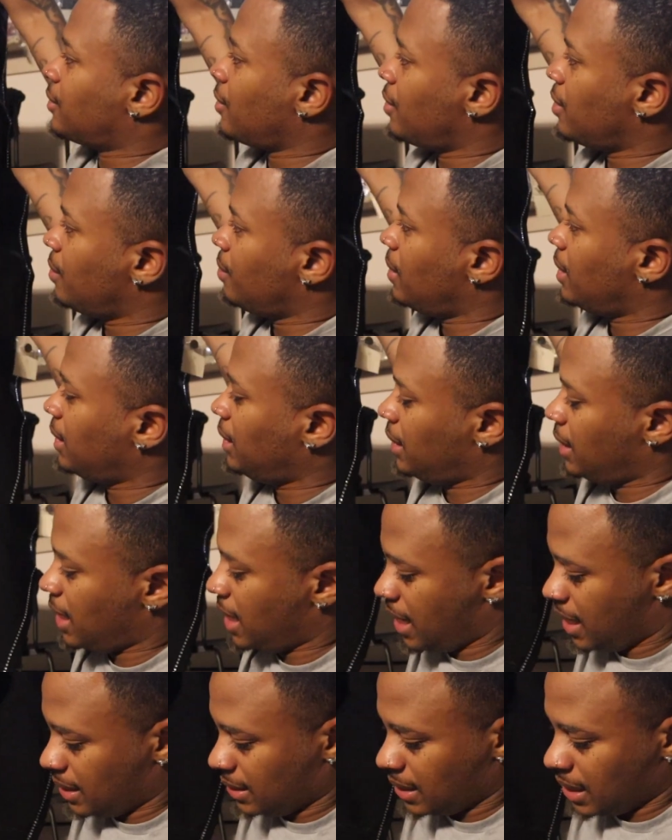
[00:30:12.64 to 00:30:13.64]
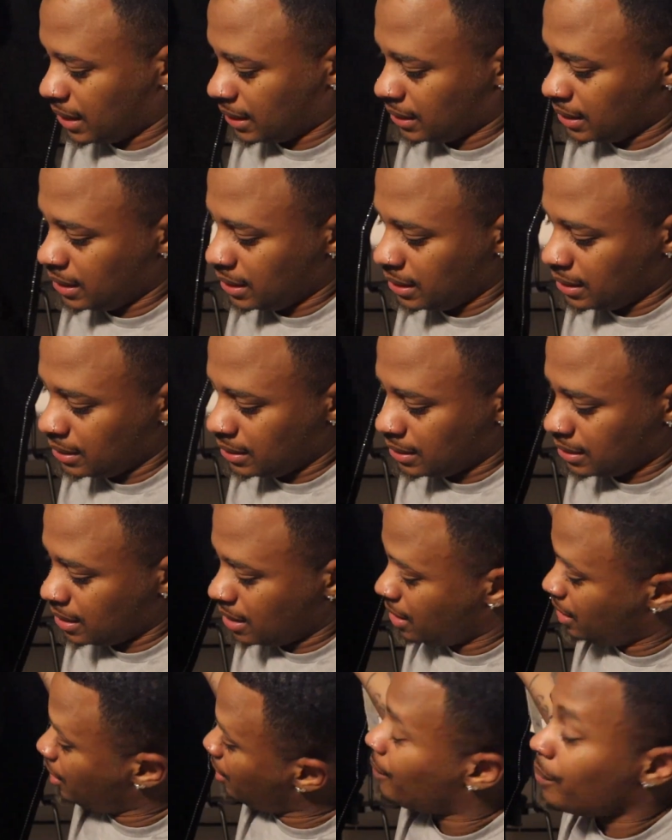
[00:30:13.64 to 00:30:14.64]
31 and it has like these
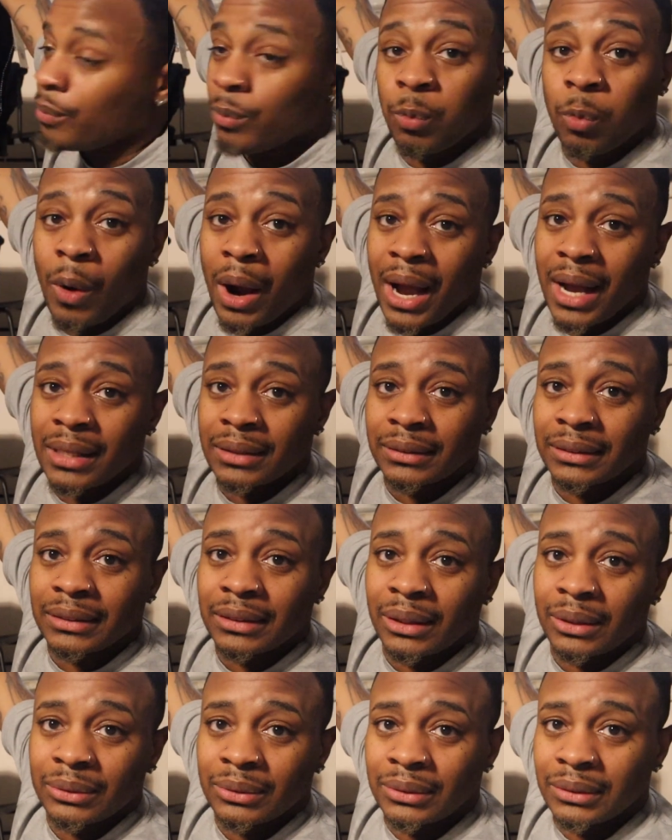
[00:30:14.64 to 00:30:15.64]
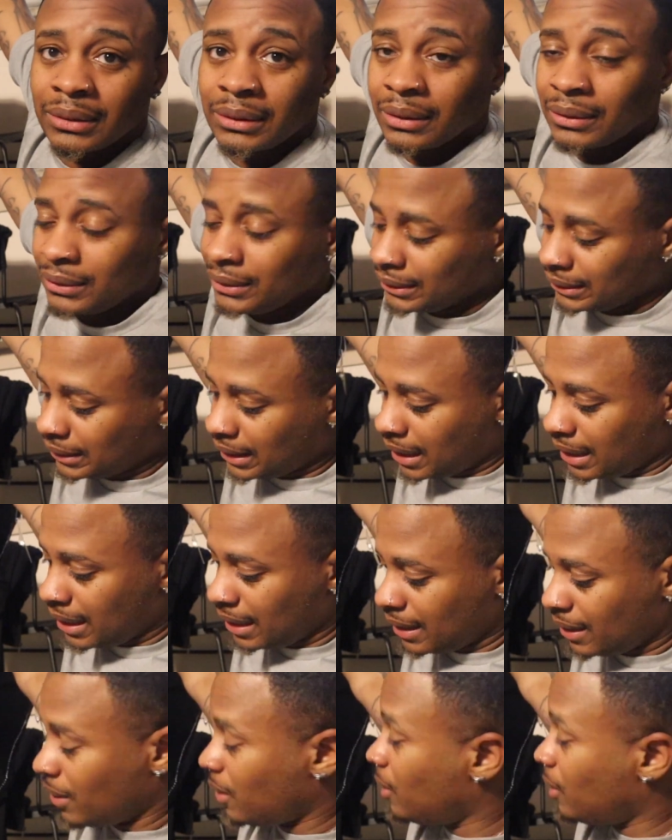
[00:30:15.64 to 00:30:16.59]
rhinestones on the side.